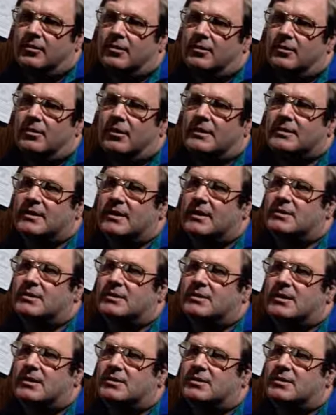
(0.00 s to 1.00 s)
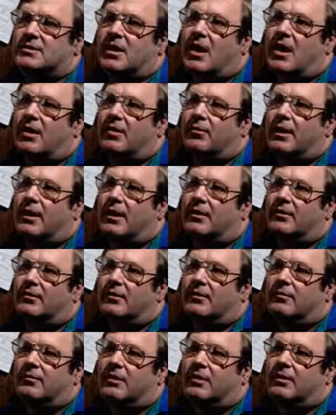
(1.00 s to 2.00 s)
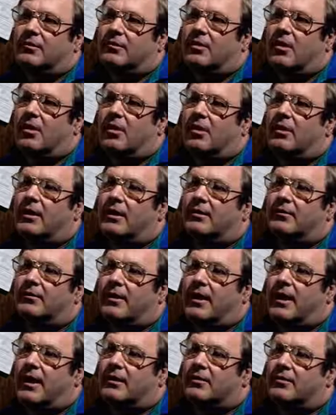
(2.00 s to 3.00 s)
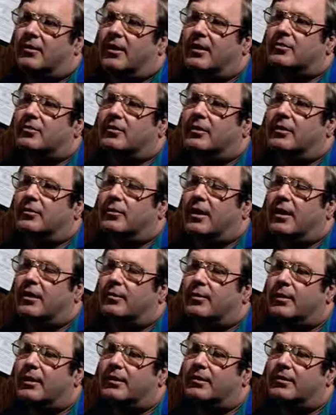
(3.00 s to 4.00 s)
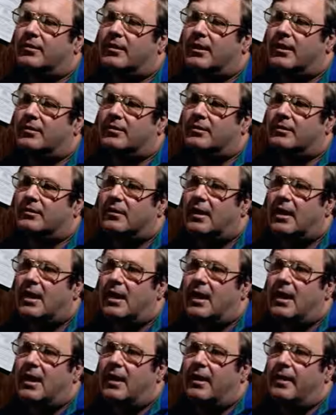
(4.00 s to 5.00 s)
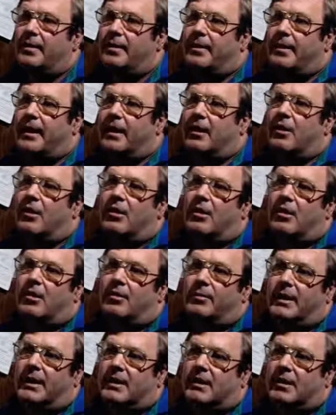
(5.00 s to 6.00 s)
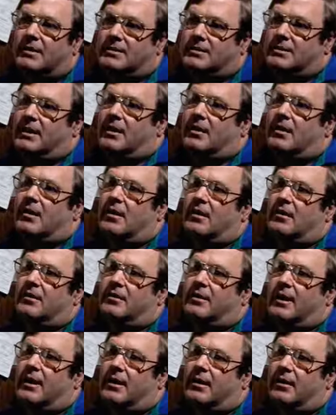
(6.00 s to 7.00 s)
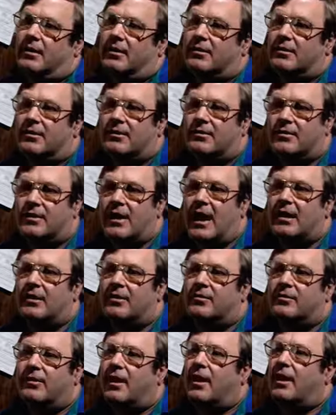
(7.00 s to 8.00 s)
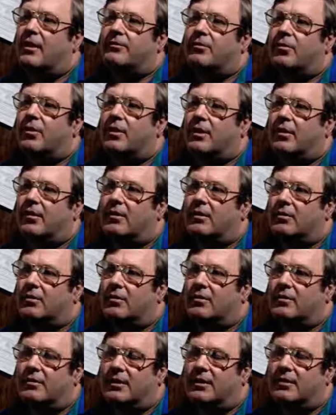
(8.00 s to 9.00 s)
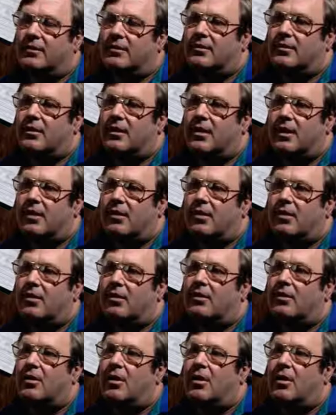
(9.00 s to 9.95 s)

Diseases such as gonorrhea and syphilis are, in fact, sexually transmitted diseases. And they are because they satisfy 4 characteristics. They are